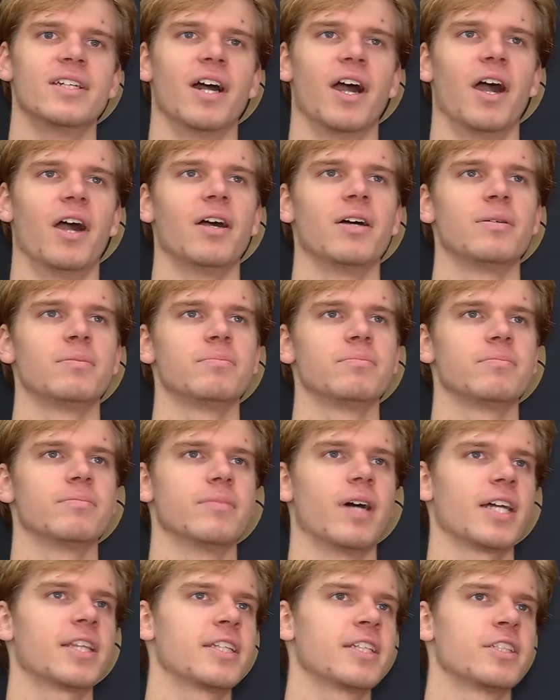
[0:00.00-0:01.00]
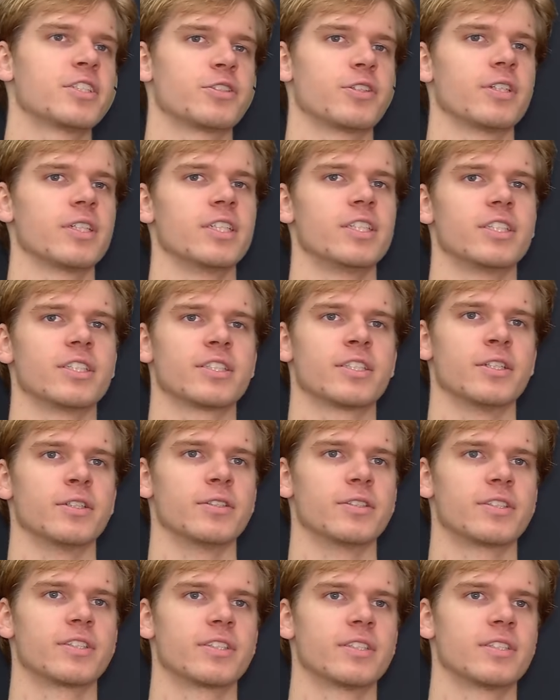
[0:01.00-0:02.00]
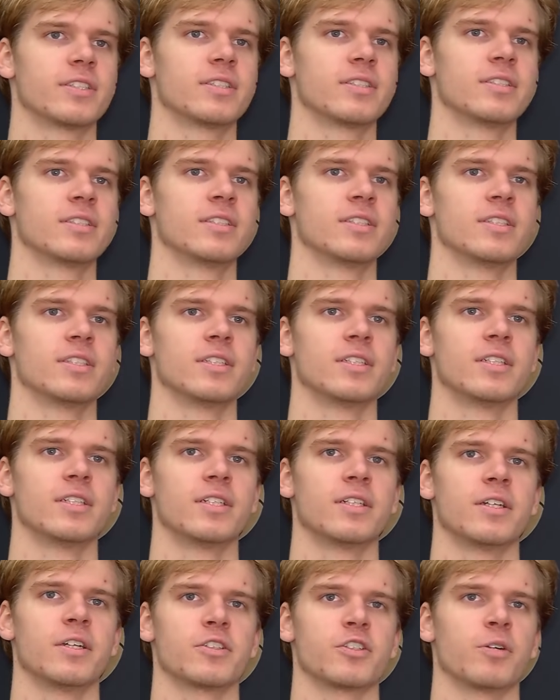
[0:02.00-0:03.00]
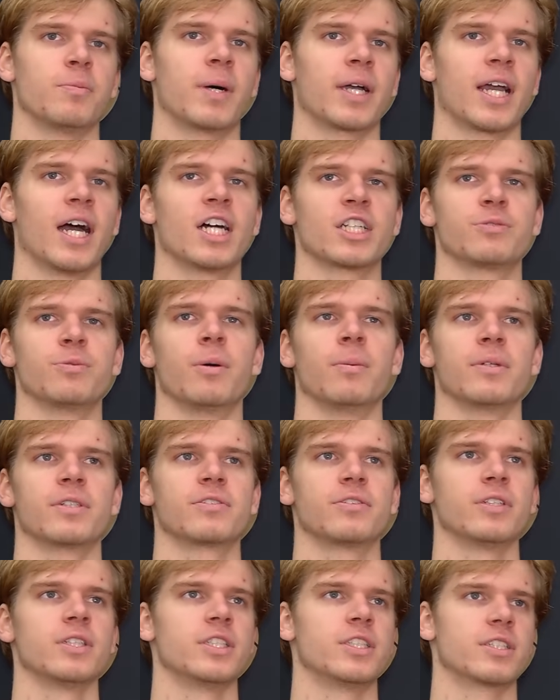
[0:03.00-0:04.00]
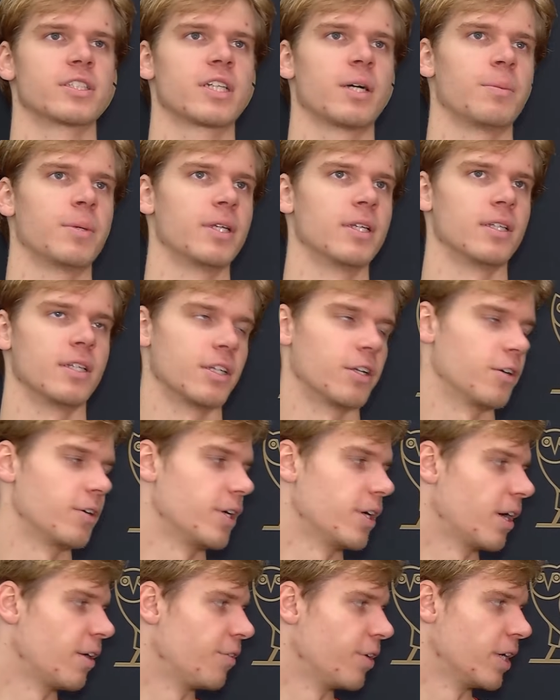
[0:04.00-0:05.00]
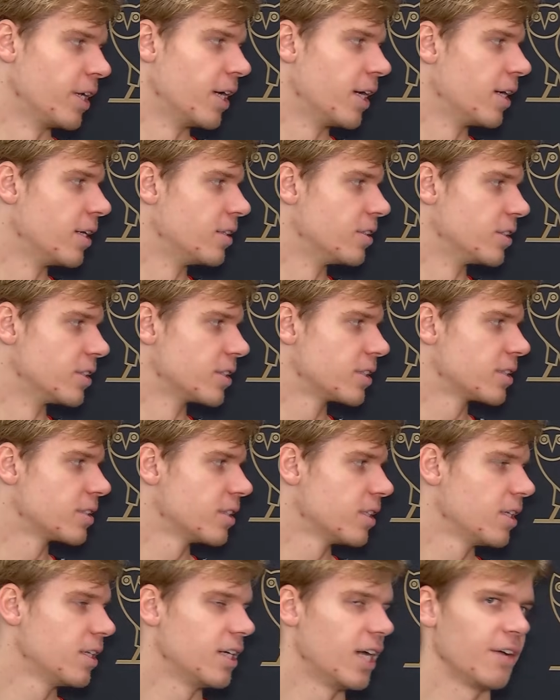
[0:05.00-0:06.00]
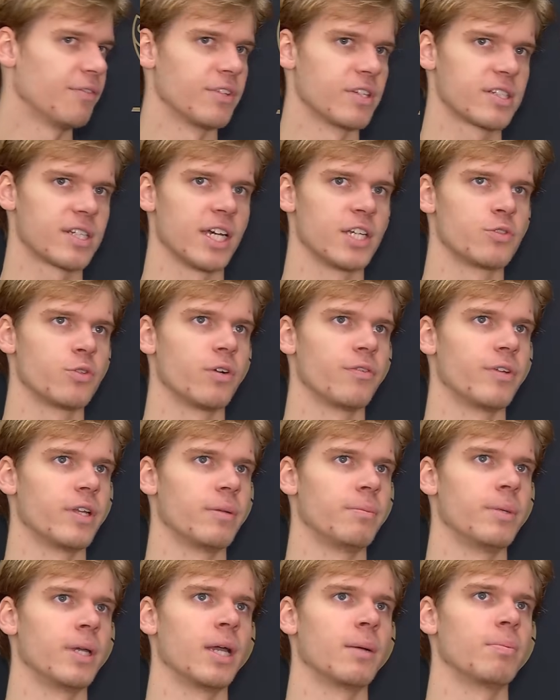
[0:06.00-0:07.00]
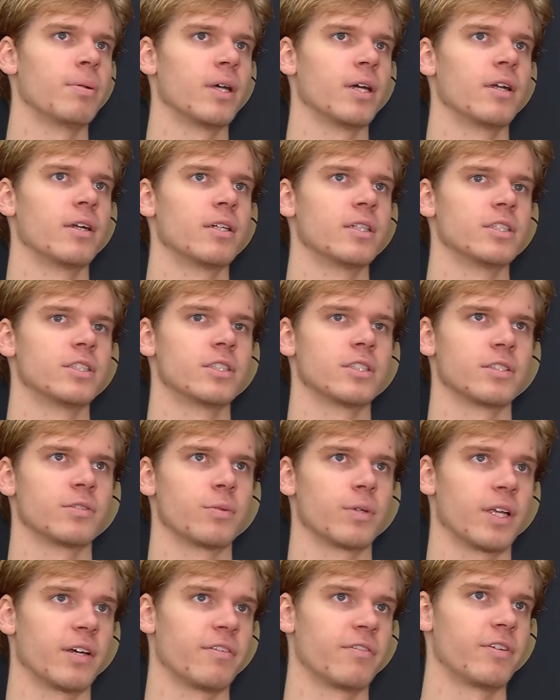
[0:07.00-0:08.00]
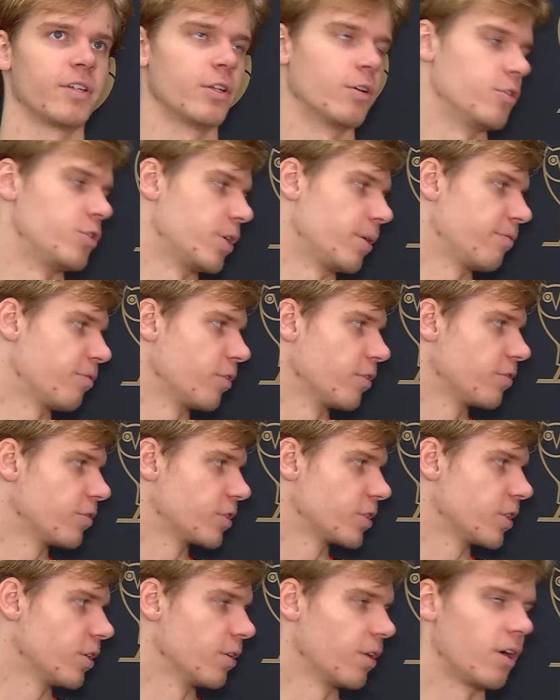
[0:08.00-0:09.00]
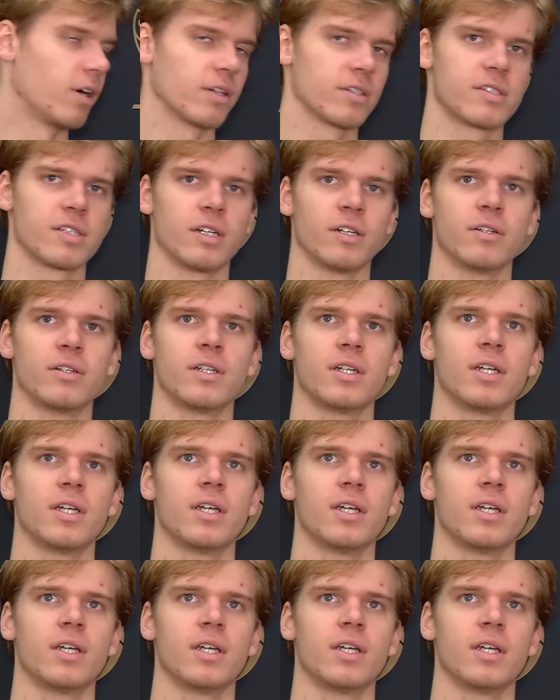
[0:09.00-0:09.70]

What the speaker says: I think it's really just those oh my gosh moments, really just coming, you know, here every day and just having the schedule of an NBA player is just what I've, you know, dreamt for so long. So,